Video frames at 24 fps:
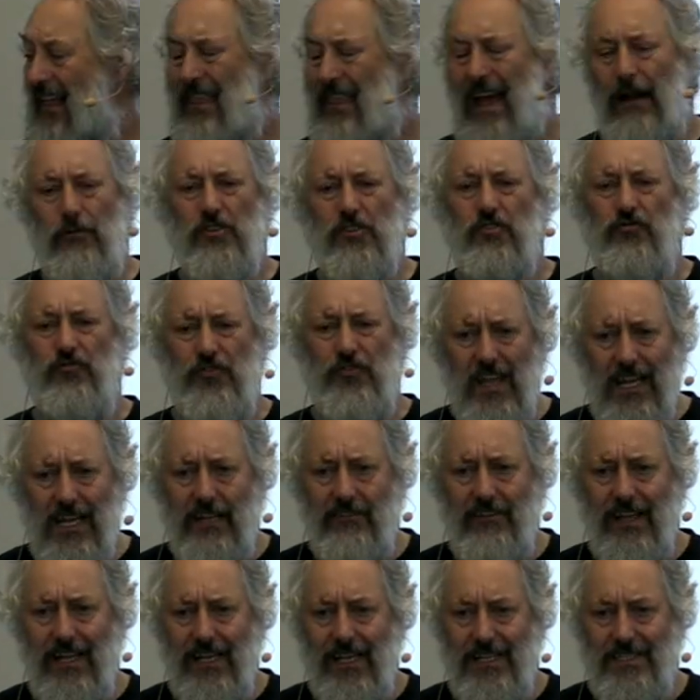That was
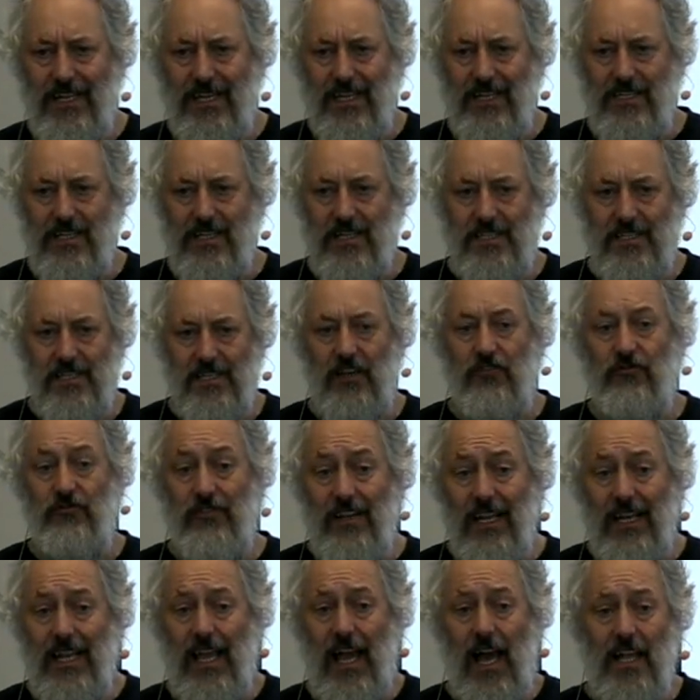really, really tedious and really